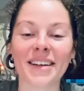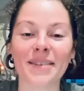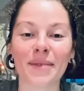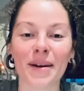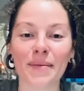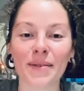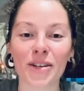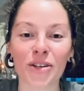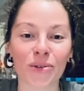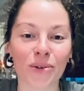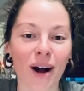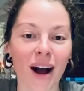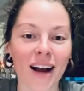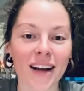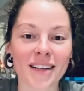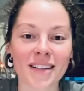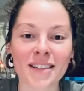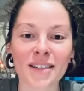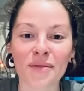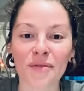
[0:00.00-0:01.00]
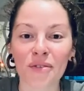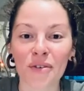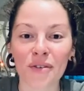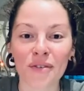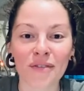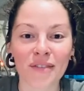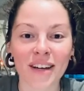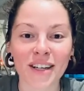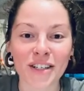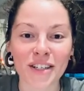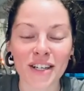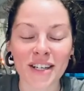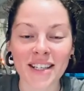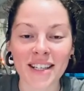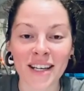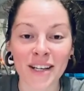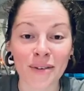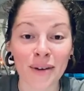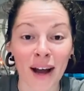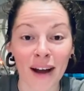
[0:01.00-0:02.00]
Maybe try some fruit and veggies that
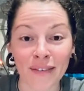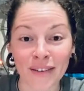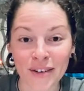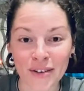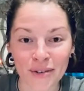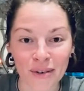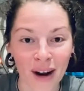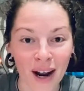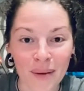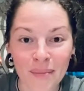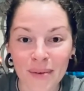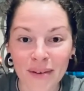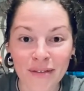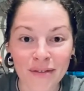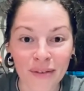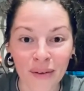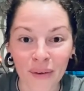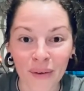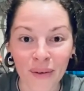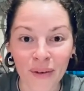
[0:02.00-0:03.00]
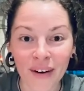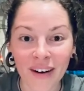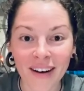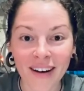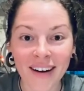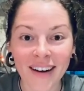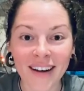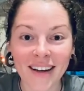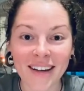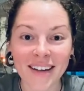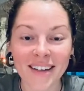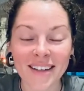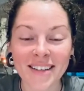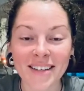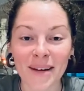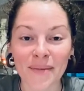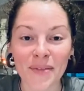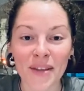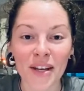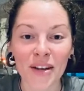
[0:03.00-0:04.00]
you haven't tried before,
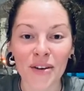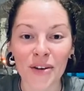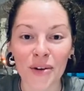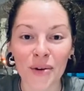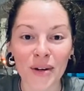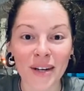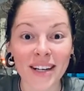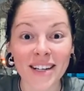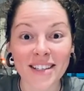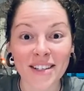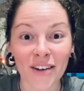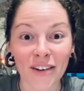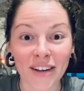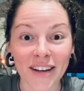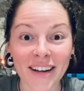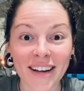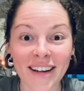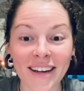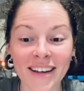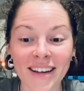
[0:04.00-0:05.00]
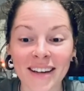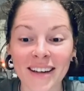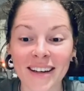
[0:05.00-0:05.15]
something new and exotic.